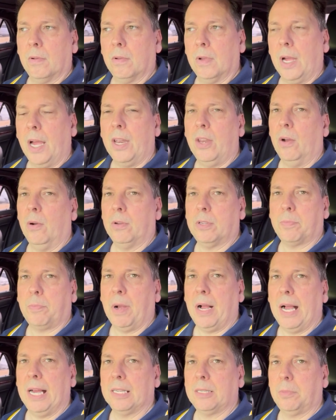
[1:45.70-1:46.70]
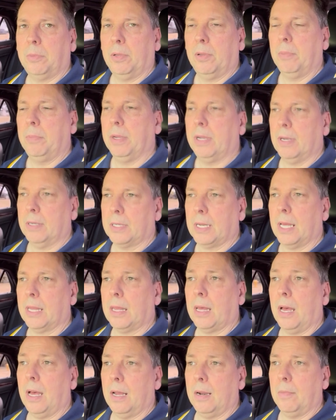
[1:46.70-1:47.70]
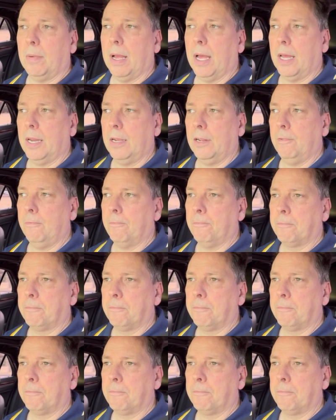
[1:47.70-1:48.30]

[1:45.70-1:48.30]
I know it's possible because I thought about it.